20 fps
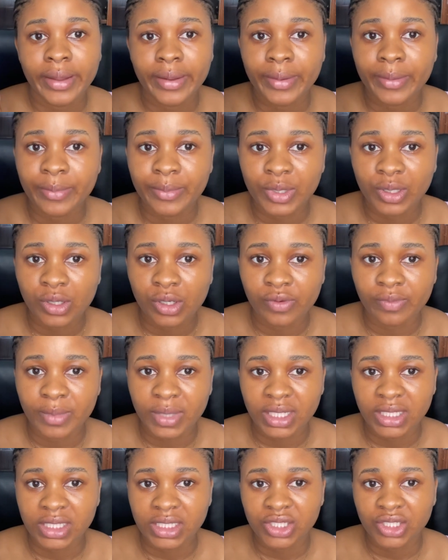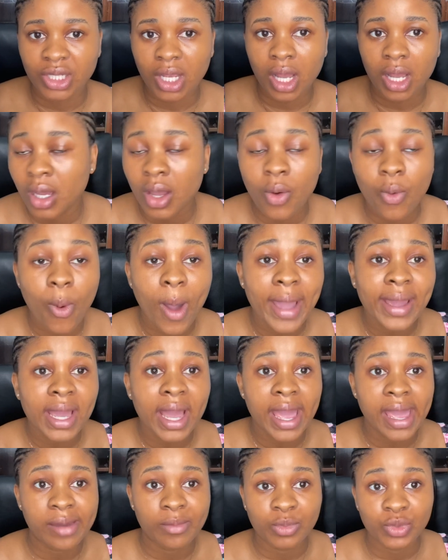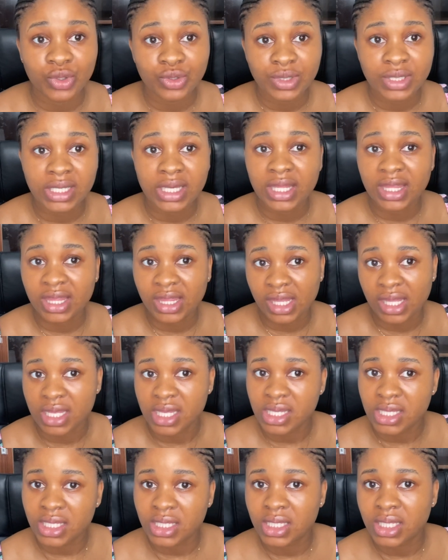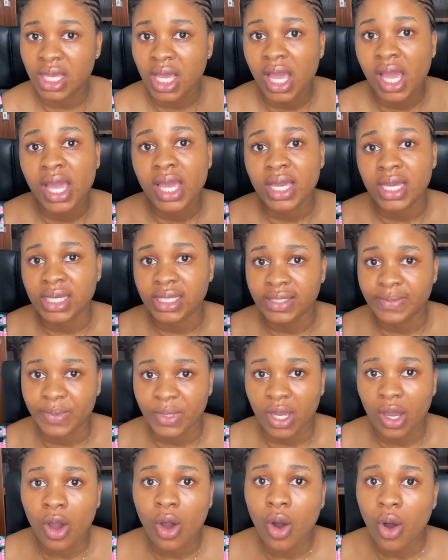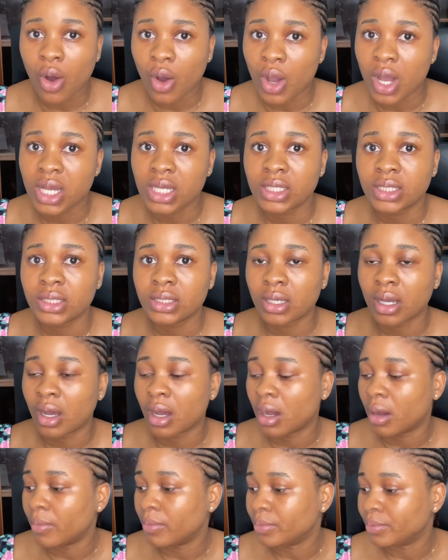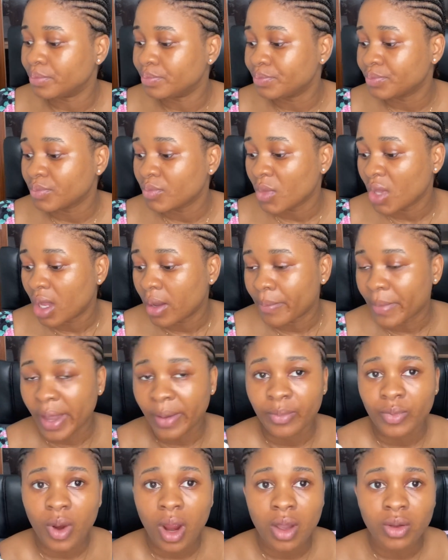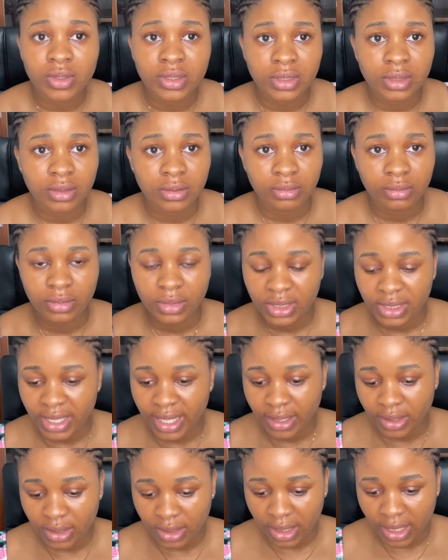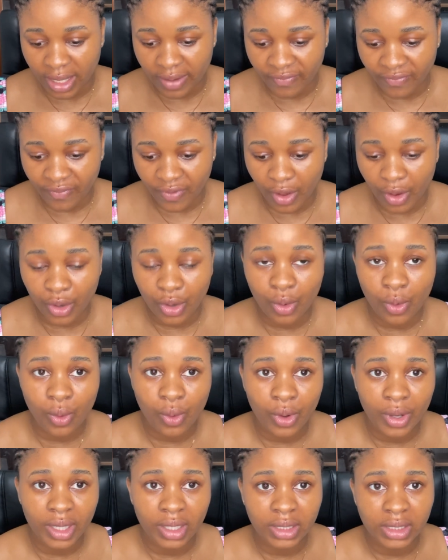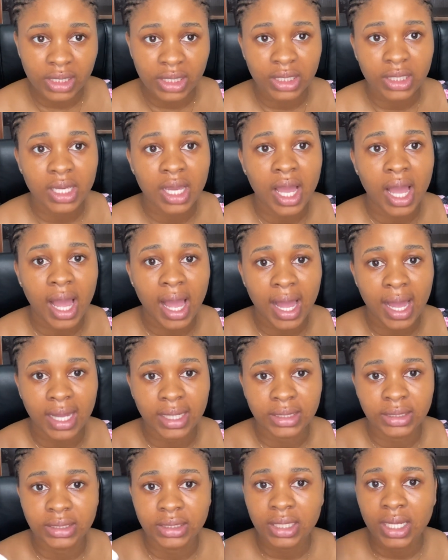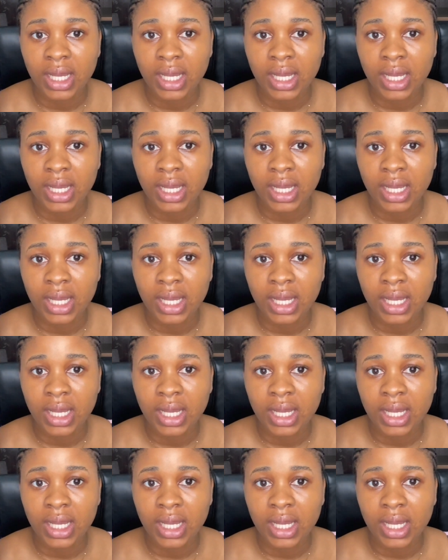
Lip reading: milk of magnesia. Why I am using this is because my brows tend to get very oily, and